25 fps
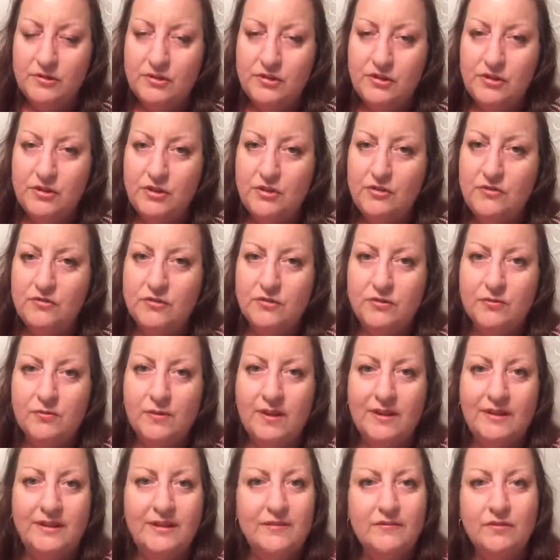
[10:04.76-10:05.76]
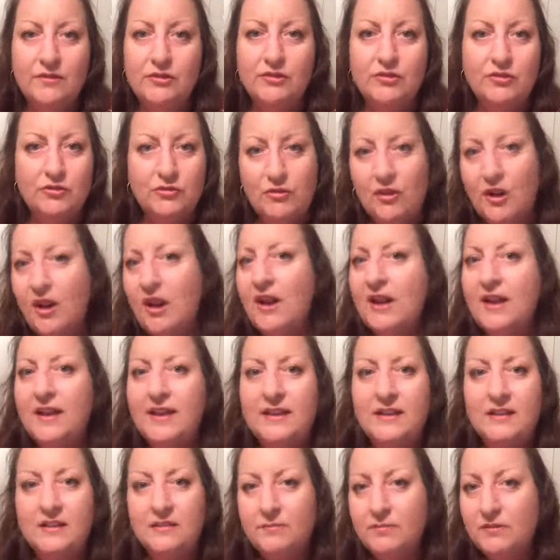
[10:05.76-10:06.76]
to you, just want to give it a
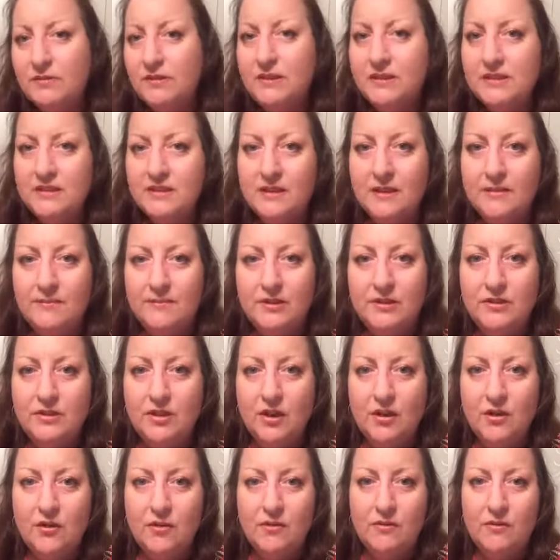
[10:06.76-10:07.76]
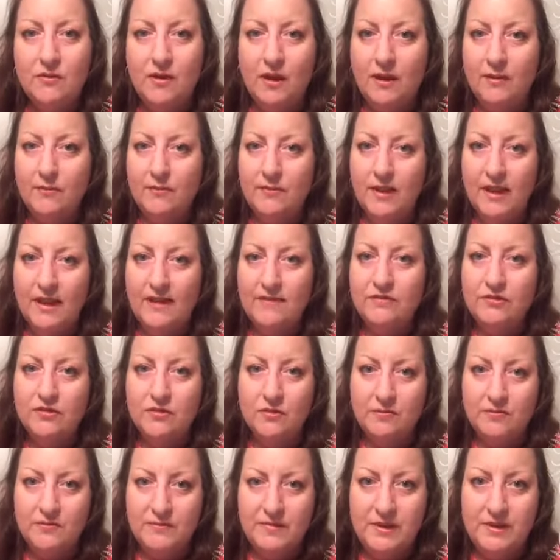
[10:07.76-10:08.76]
try, please let me know. We have
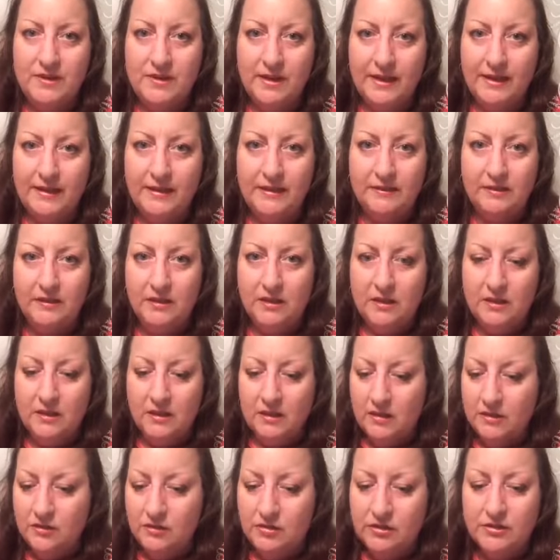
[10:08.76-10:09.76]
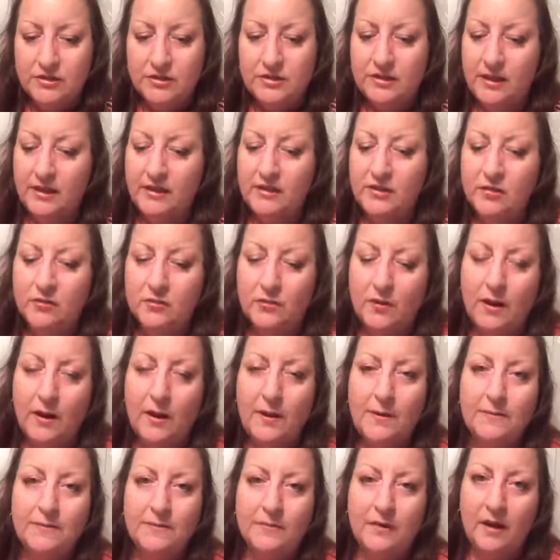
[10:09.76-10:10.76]
till midnight to sign you
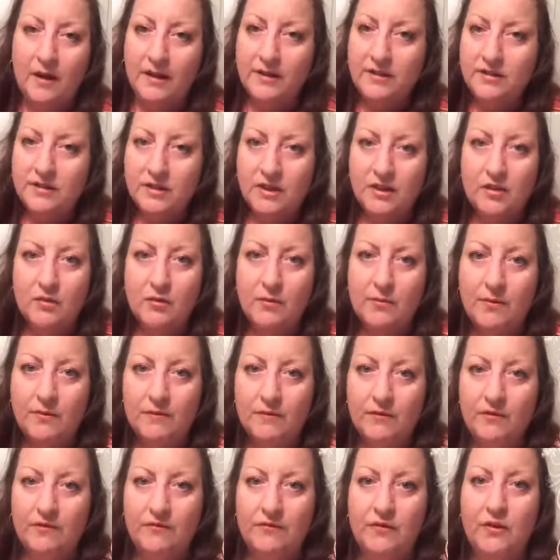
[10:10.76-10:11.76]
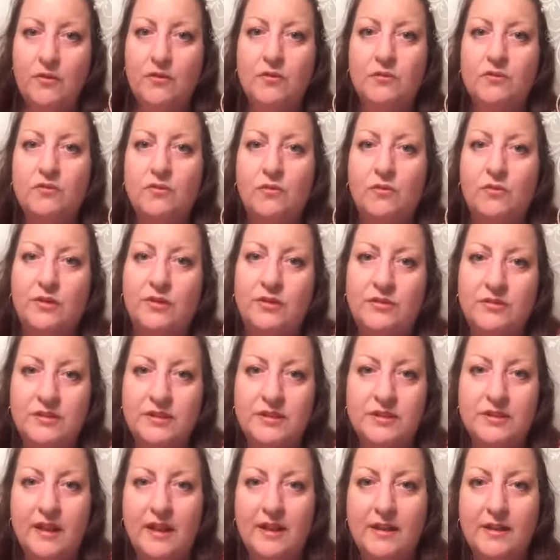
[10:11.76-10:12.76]
up. I sign you up over the phone, or you can
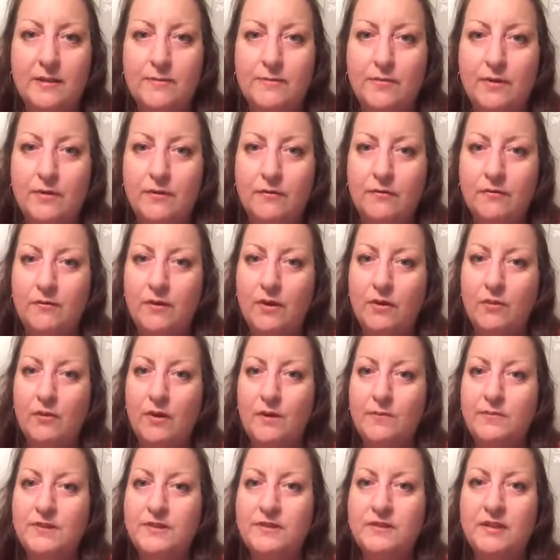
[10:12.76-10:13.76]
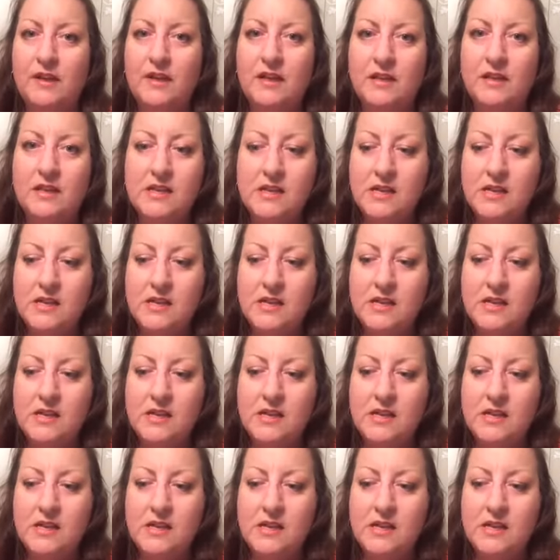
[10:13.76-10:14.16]
sign up over my website,